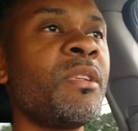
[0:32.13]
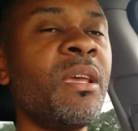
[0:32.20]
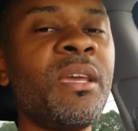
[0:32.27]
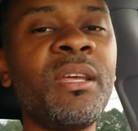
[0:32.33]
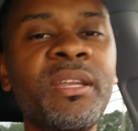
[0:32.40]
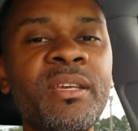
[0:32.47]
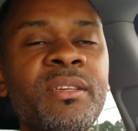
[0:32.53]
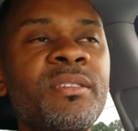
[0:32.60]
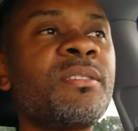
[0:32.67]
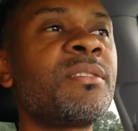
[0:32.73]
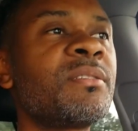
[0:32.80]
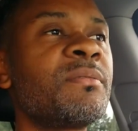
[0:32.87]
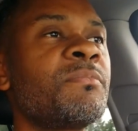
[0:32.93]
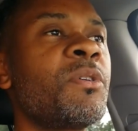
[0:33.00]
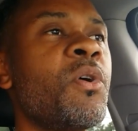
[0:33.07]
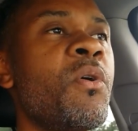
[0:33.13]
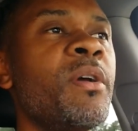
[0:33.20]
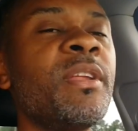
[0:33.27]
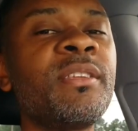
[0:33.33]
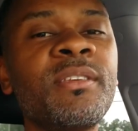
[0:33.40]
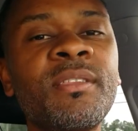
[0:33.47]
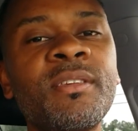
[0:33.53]
It is
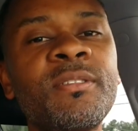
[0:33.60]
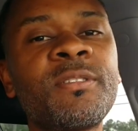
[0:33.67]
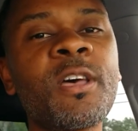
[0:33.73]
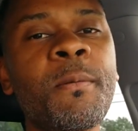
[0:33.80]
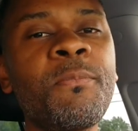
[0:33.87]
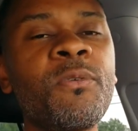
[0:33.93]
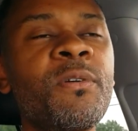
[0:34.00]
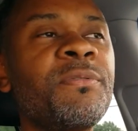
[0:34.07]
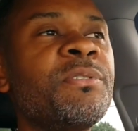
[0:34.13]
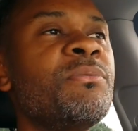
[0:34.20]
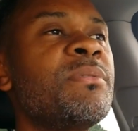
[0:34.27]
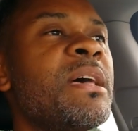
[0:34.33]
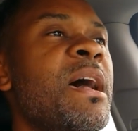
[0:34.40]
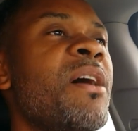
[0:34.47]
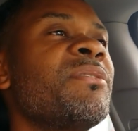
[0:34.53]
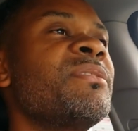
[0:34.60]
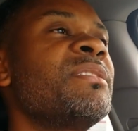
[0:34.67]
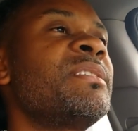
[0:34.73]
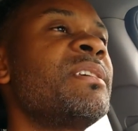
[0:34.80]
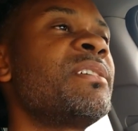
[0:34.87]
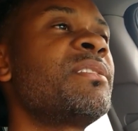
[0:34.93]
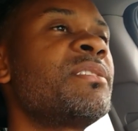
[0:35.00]
going into the summer of
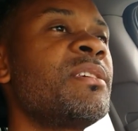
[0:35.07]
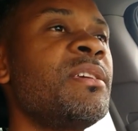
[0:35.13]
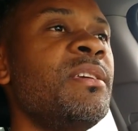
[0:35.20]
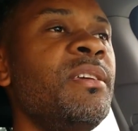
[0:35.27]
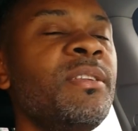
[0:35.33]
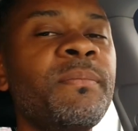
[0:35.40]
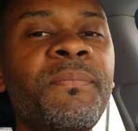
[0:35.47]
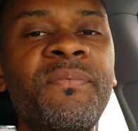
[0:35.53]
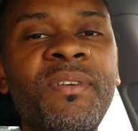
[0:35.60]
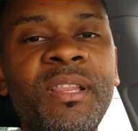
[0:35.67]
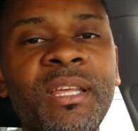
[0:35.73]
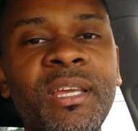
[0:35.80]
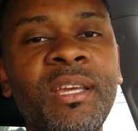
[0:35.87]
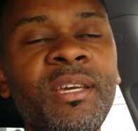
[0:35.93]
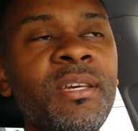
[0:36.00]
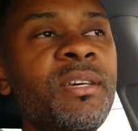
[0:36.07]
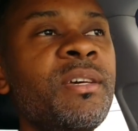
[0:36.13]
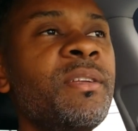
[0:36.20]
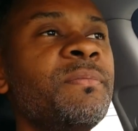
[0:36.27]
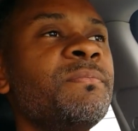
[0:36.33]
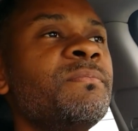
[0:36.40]
2016. I'm feeling good.